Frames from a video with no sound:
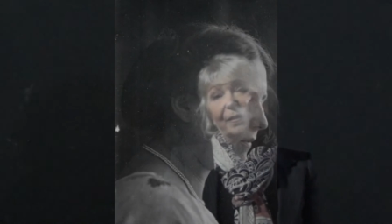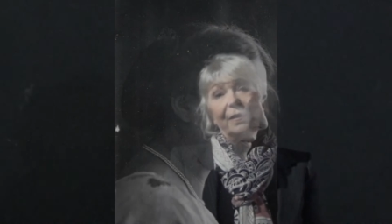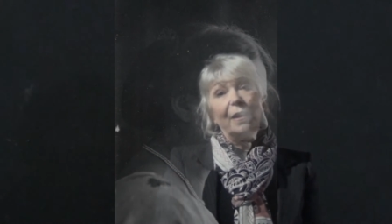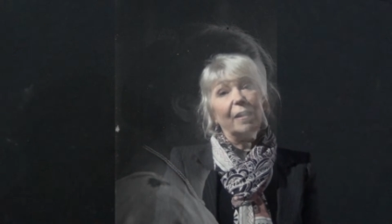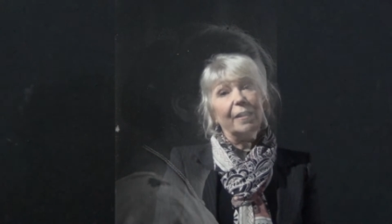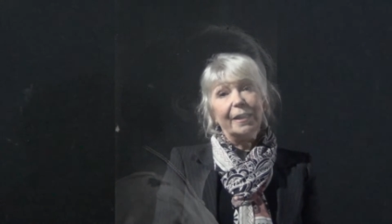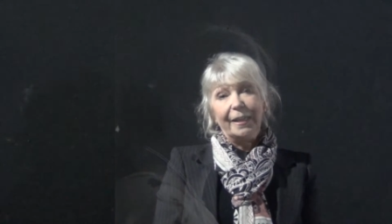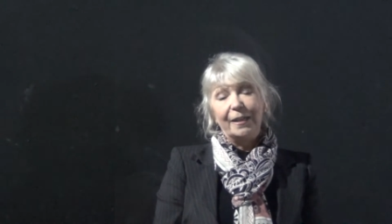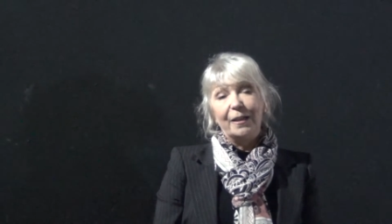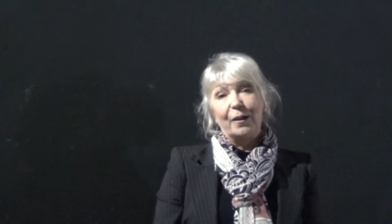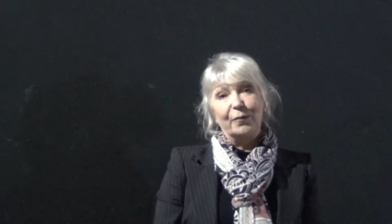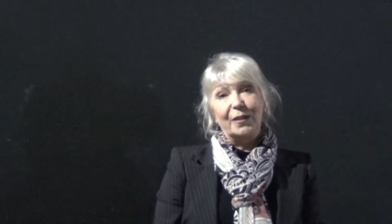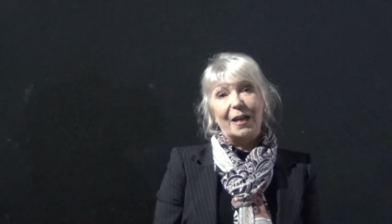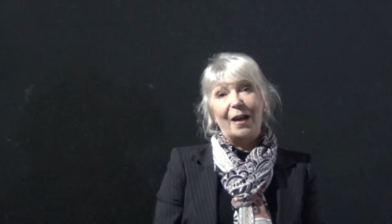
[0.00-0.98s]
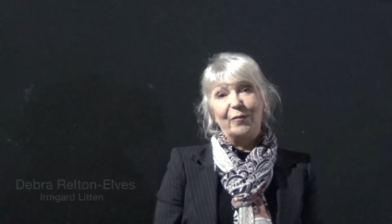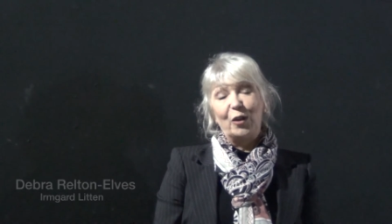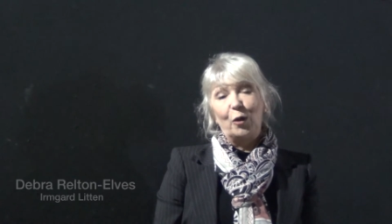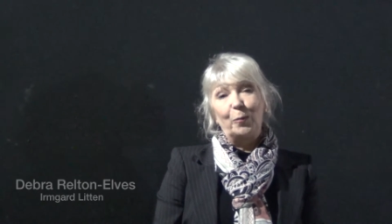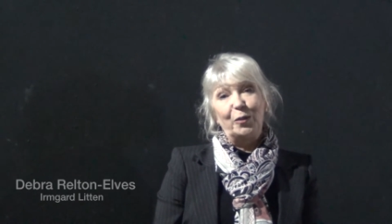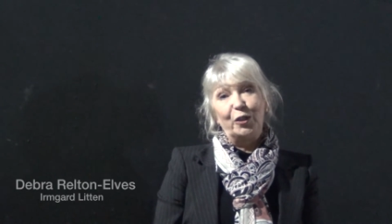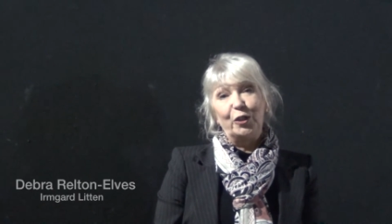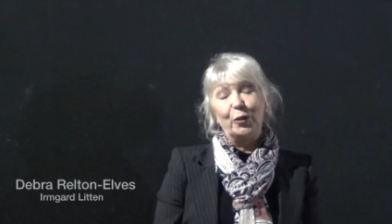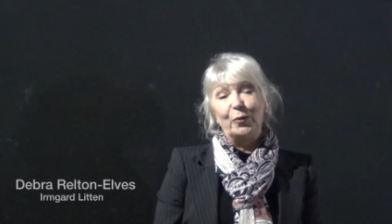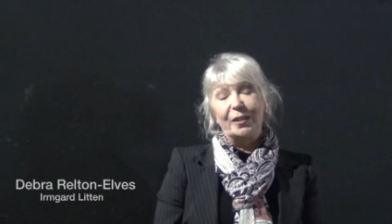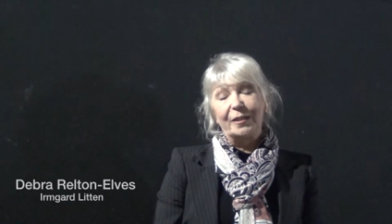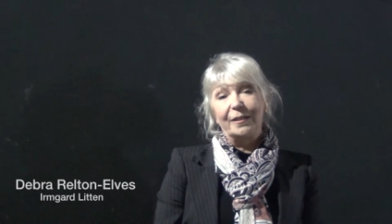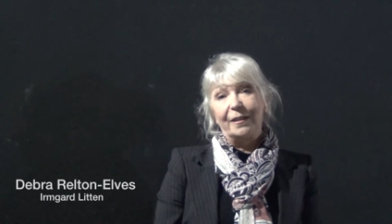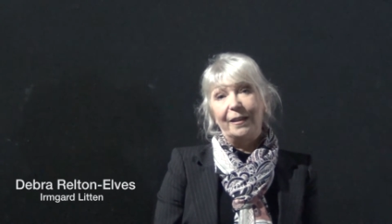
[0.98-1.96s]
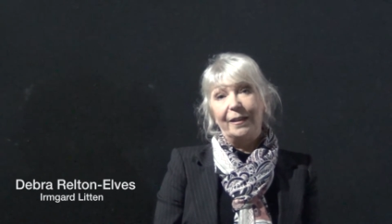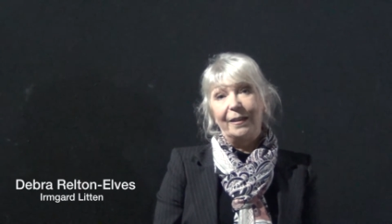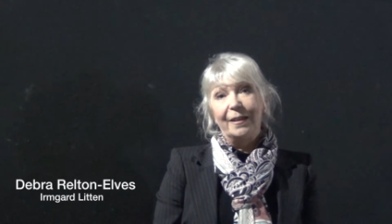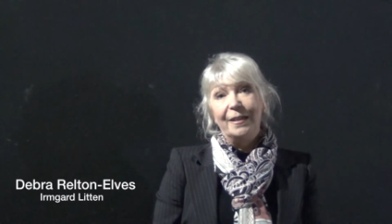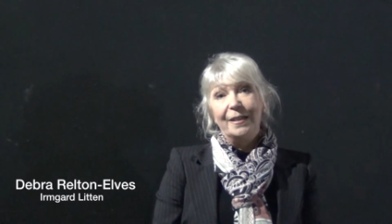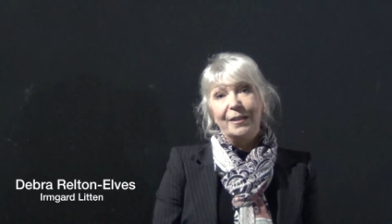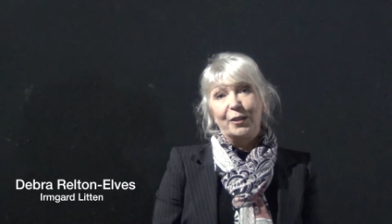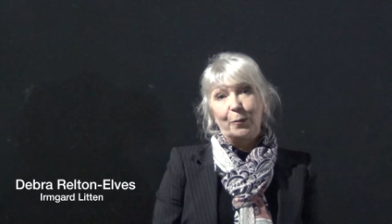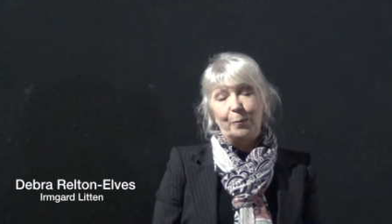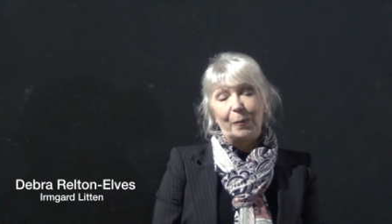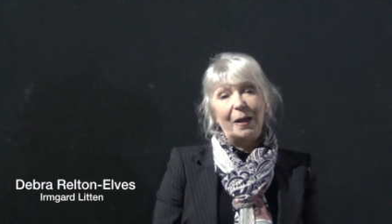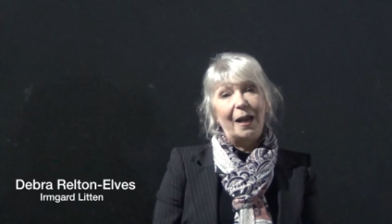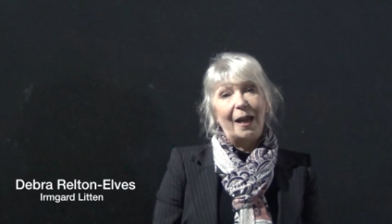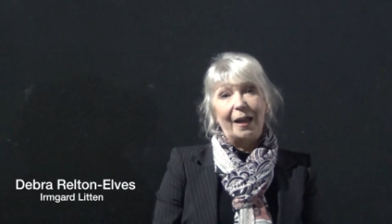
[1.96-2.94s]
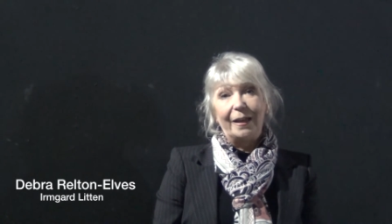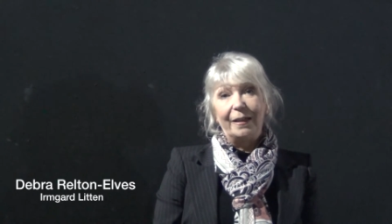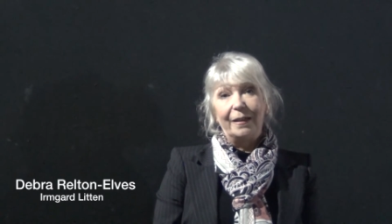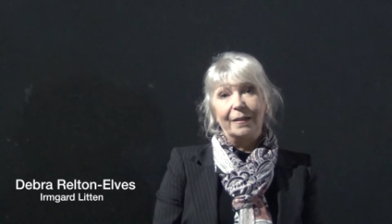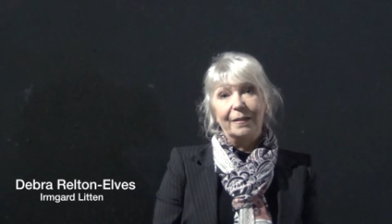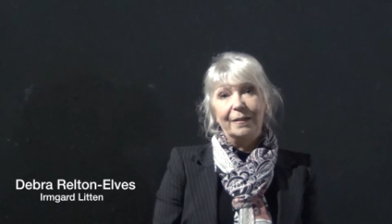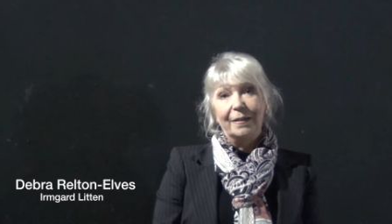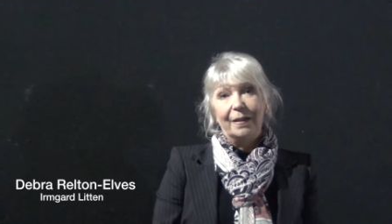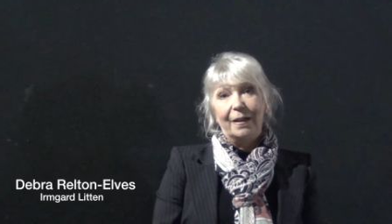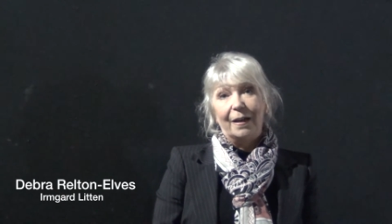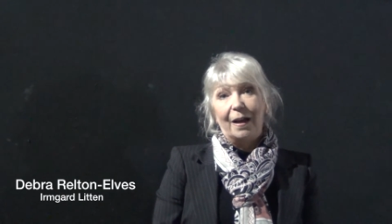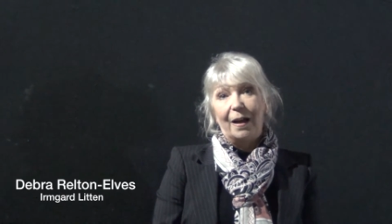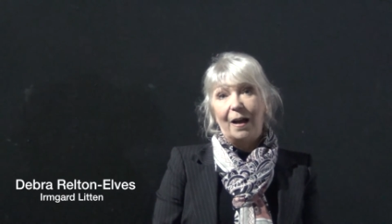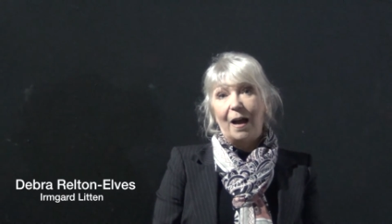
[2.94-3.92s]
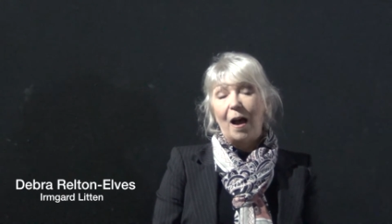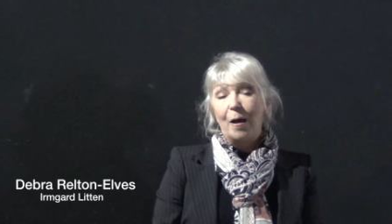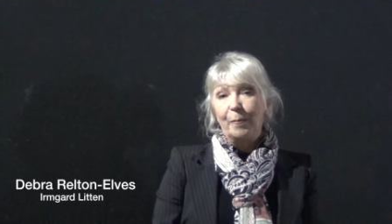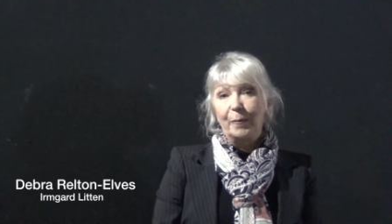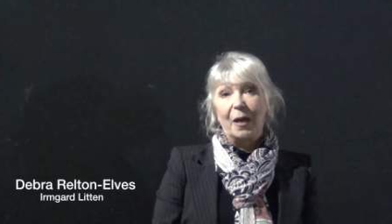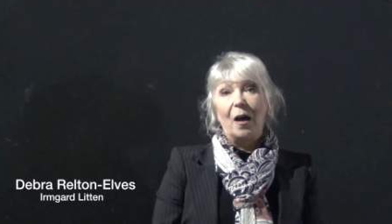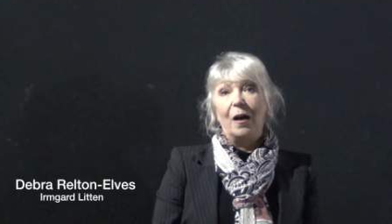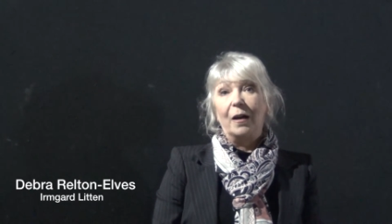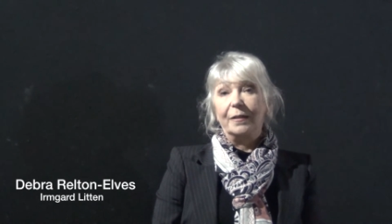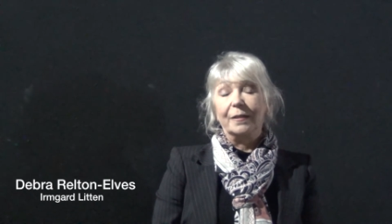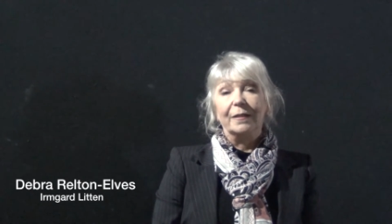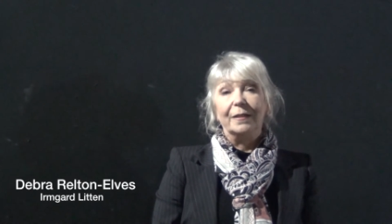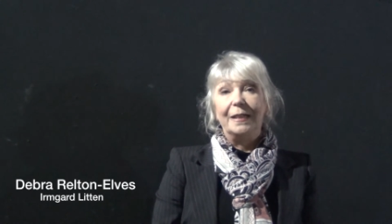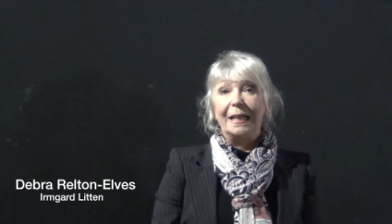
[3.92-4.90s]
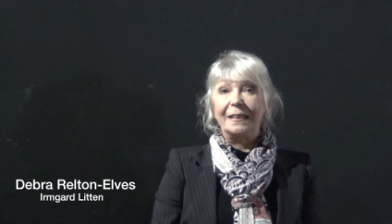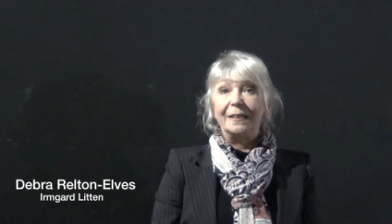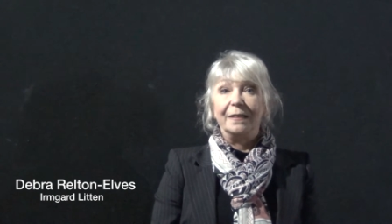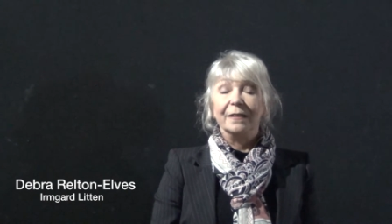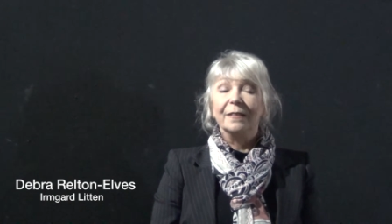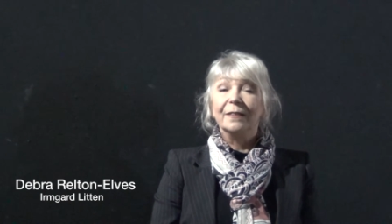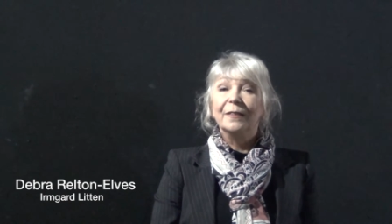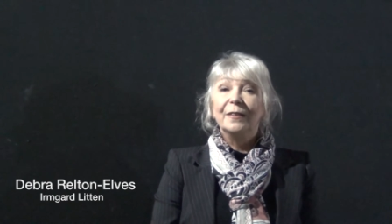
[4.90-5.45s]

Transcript: lucky enough to have the opportunity to play uh, Irmgard Litten